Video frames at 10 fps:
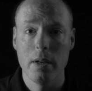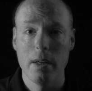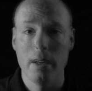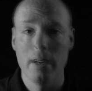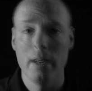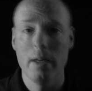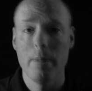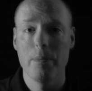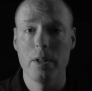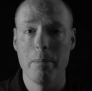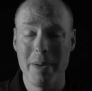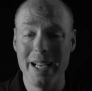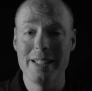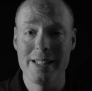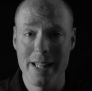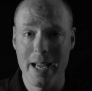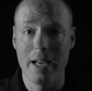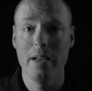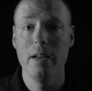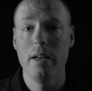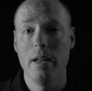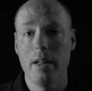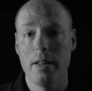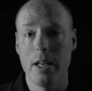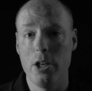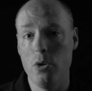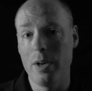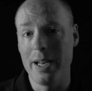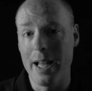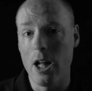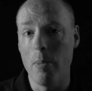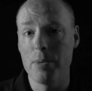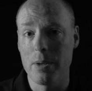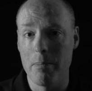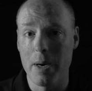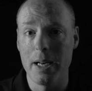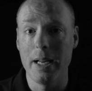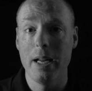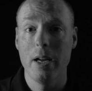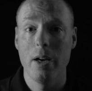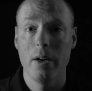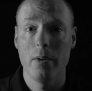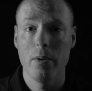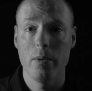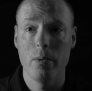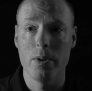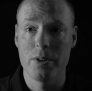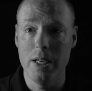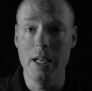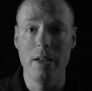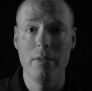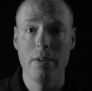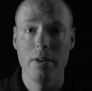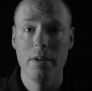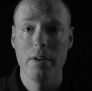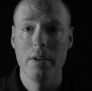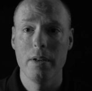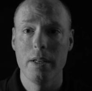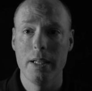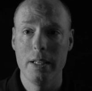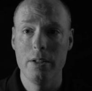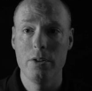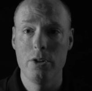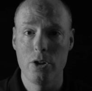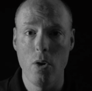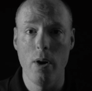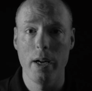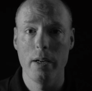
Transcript: The biggest thing that you can help somebody receive is joy.